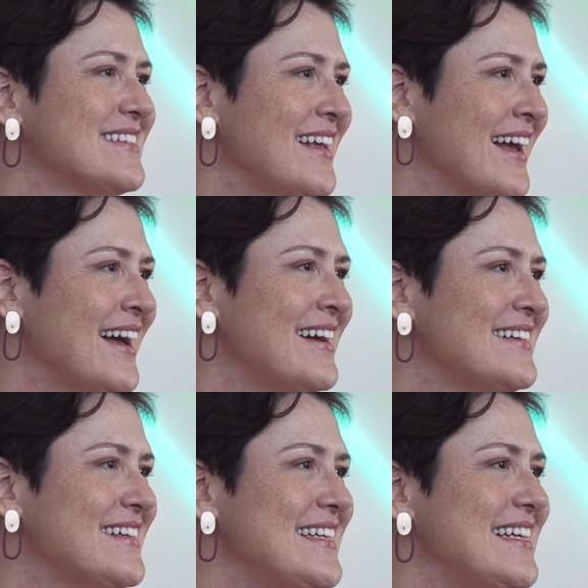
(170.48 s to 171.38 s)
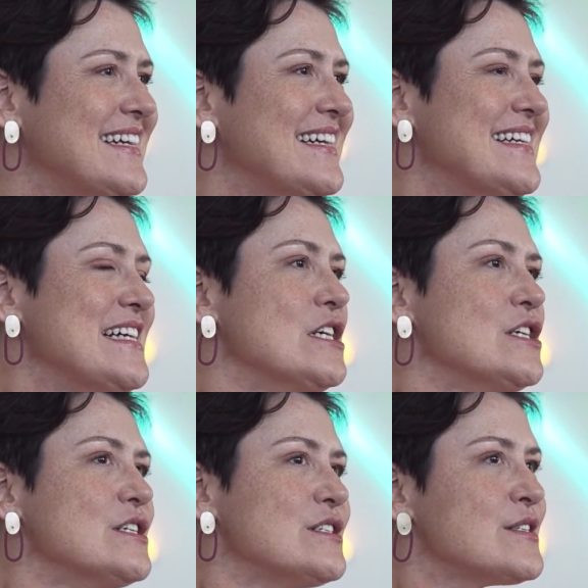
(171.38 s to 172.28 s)
Yeah.
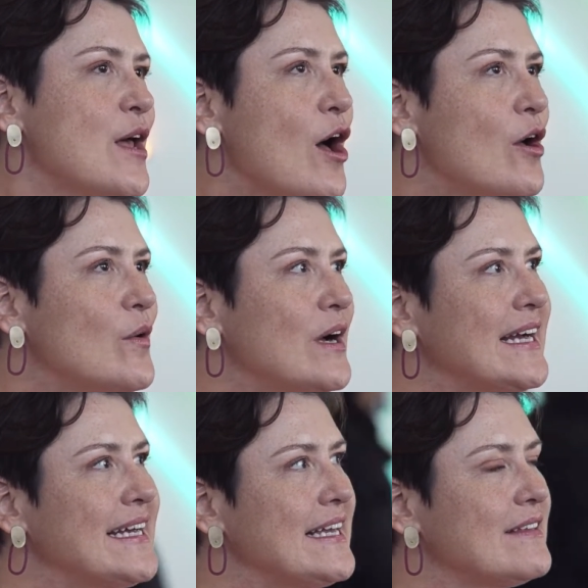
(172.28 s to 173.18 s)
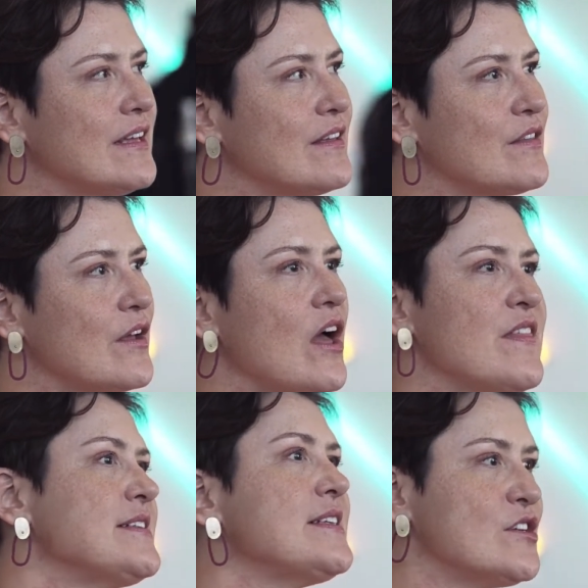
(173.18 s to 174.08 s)
So
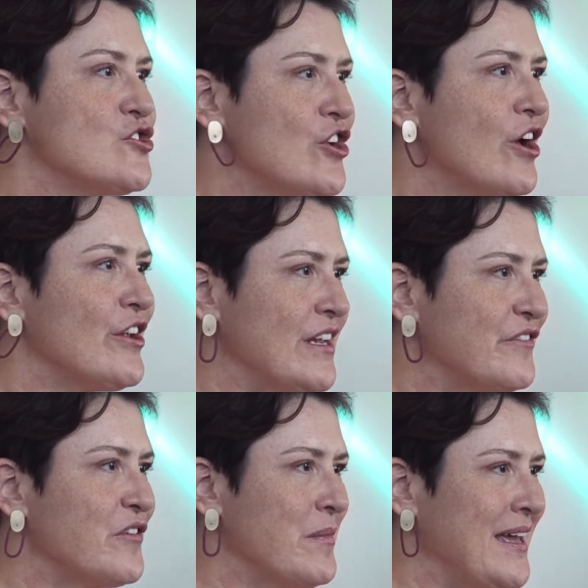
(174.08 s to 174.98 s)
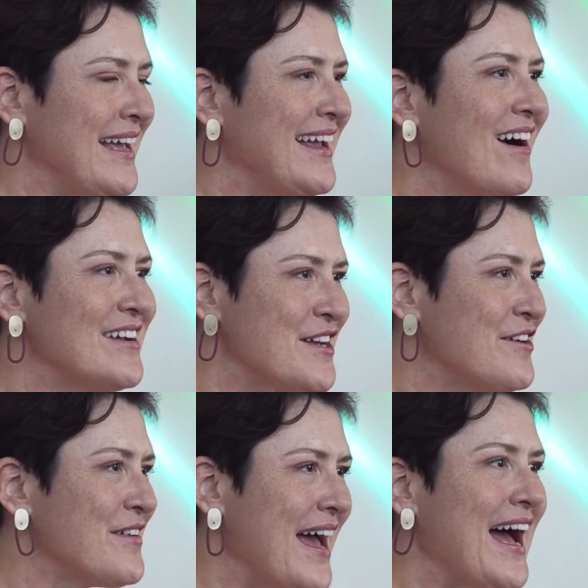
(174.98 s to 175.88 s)
this is a journey for me. I
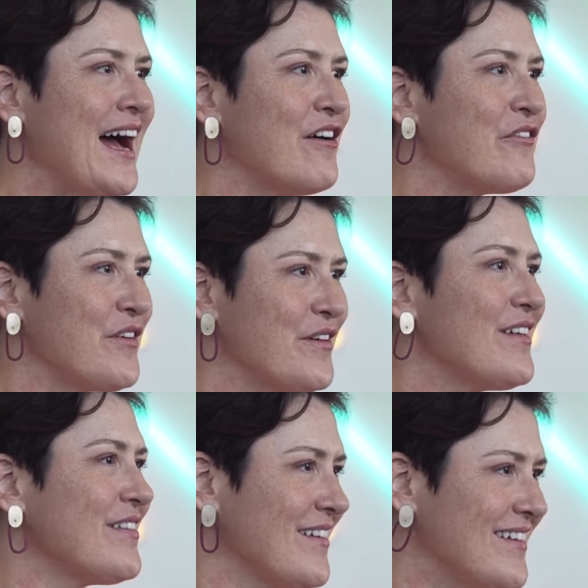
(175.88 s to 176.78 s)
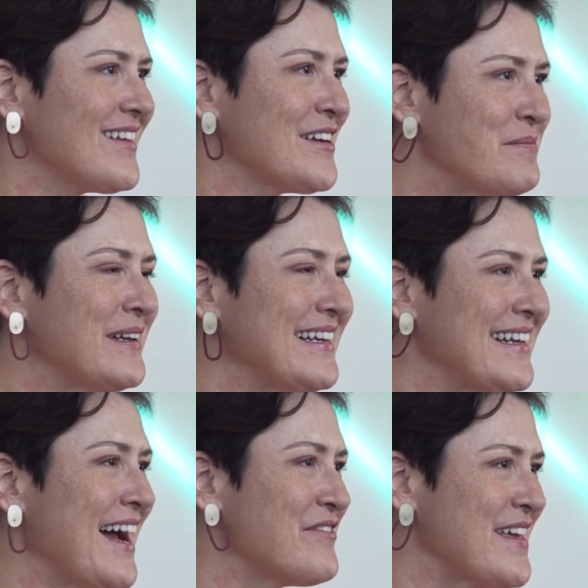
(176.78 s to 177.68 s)
don't
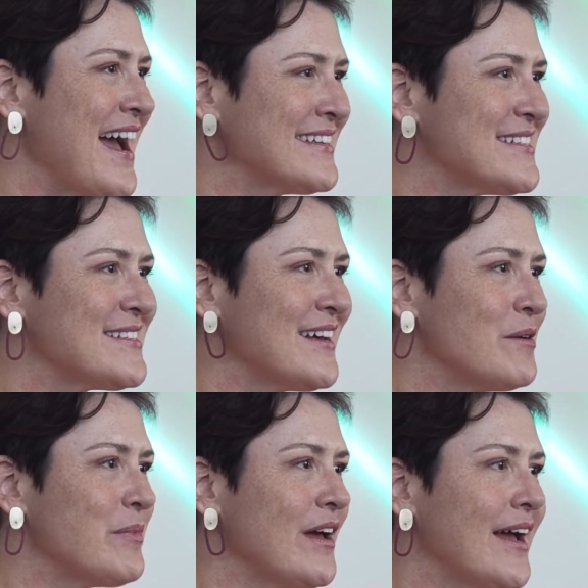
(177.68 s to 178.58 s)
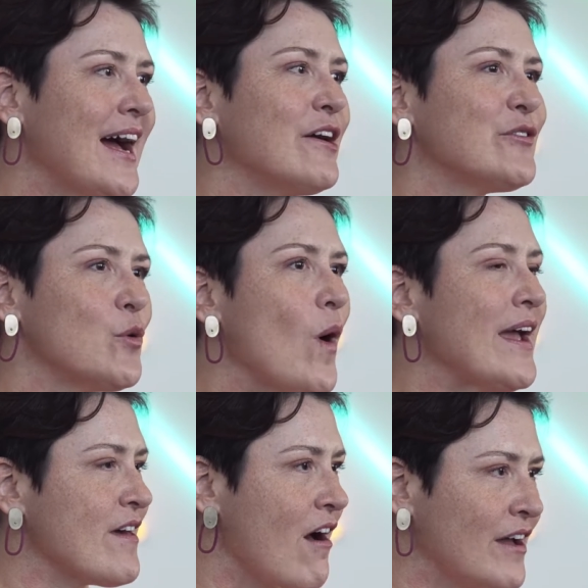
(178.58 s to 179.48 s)
completely have the answer, but I have the
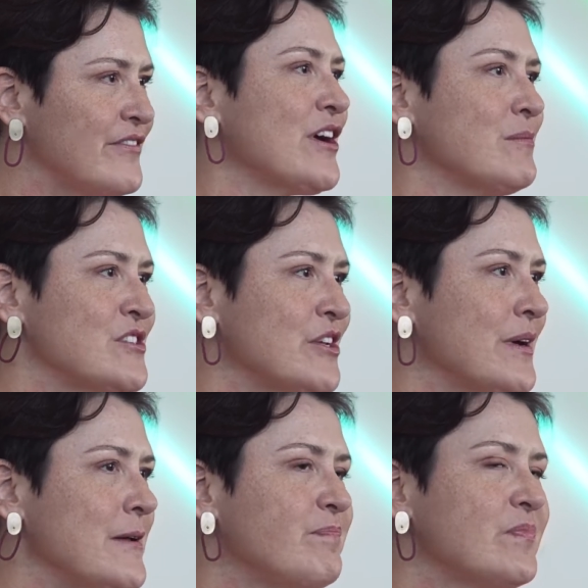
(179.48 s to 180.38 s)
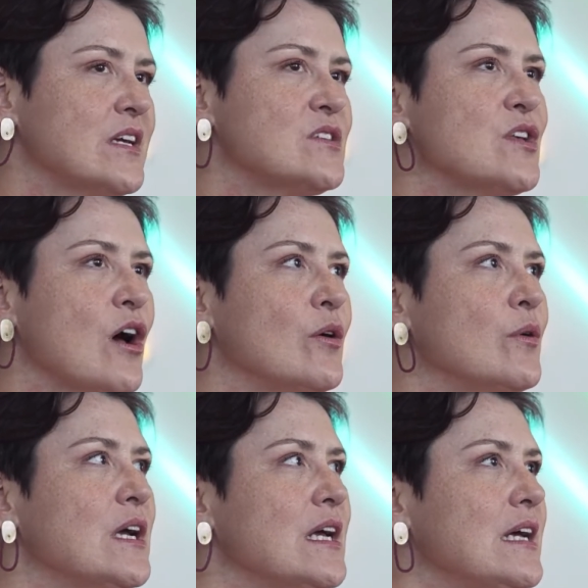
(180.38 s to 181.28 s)
way that I've come to it.
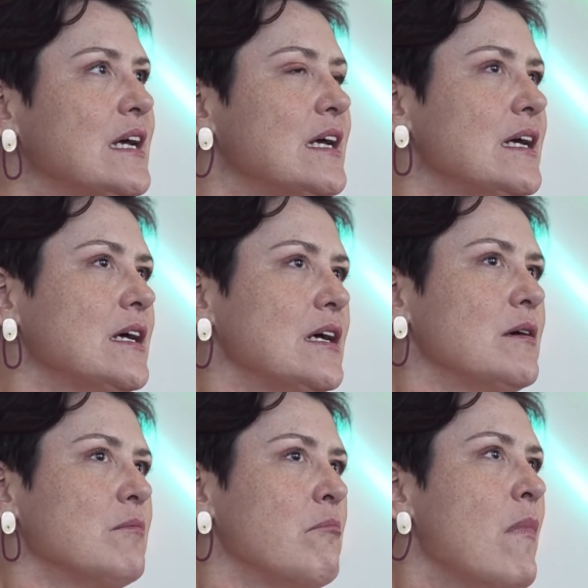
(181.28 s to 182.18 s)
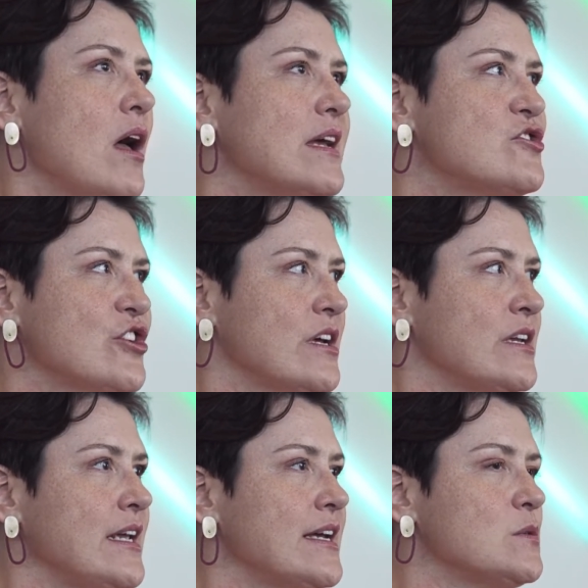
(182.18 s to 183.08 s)
So my
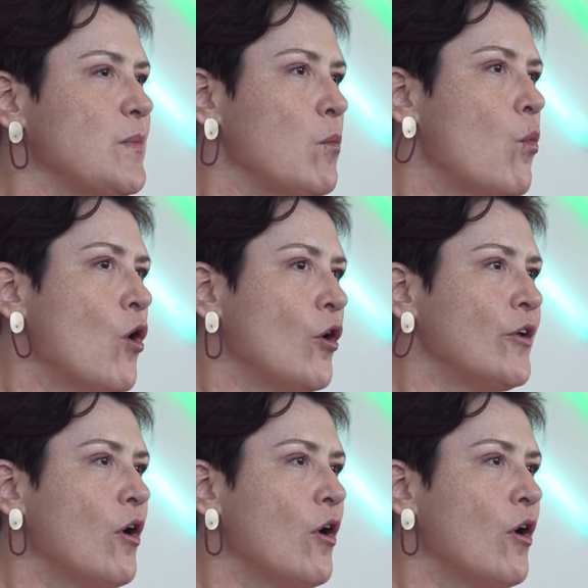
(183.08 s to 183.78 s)
journey has been one